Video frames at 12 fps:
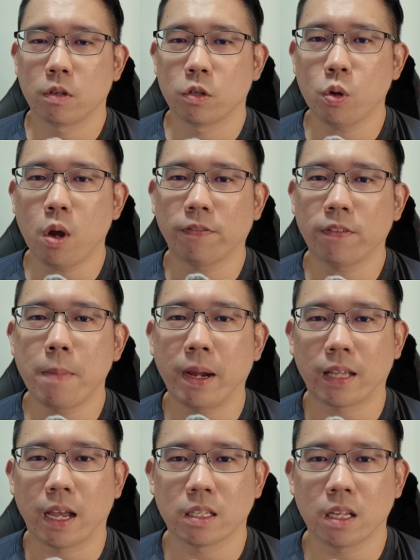So after
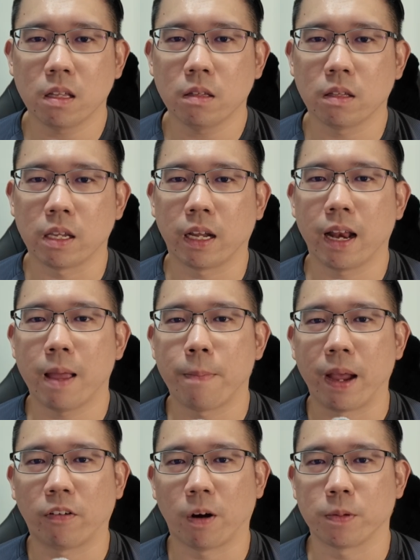Mike Tyson declared
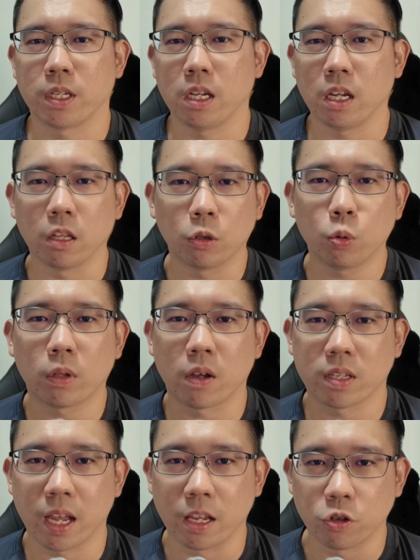bankruptcy in
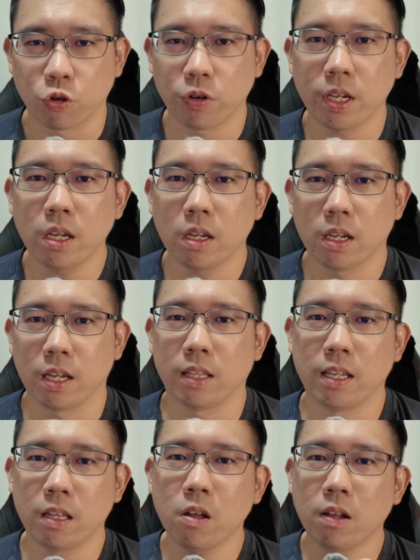2003, he
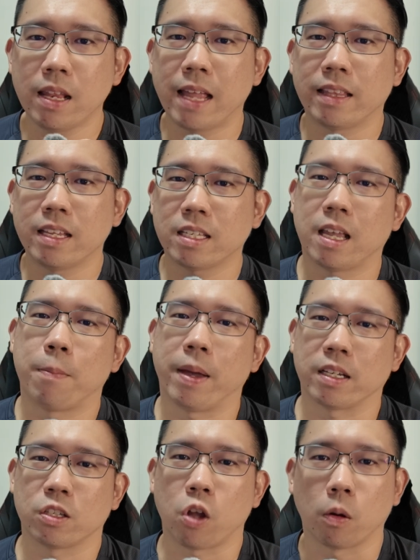did not let this
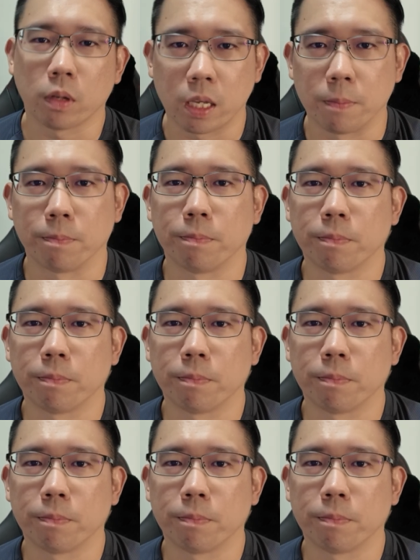setback stop him.